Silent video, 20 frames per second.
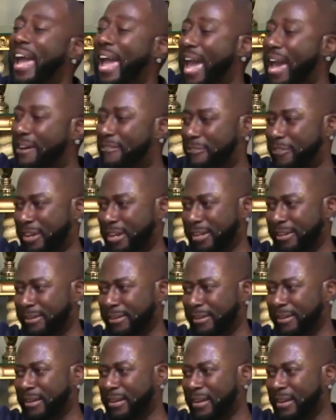heaven.
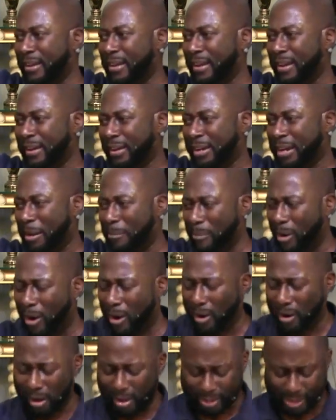Come
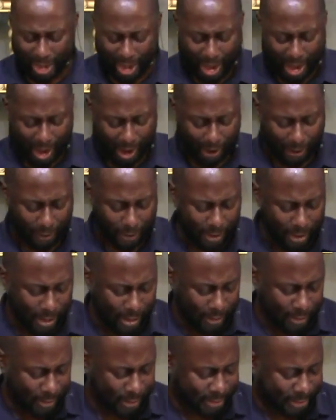on now.
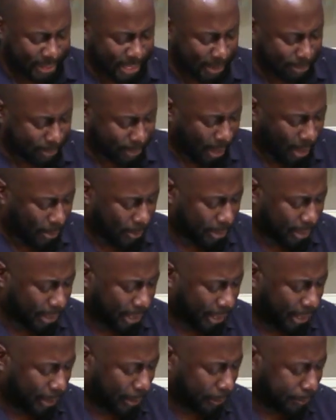Let's keep going
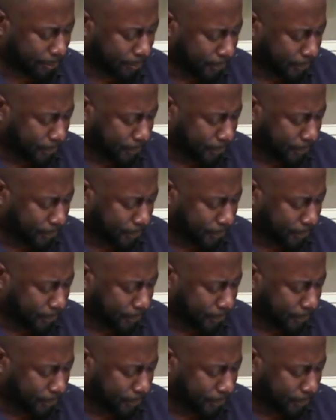here.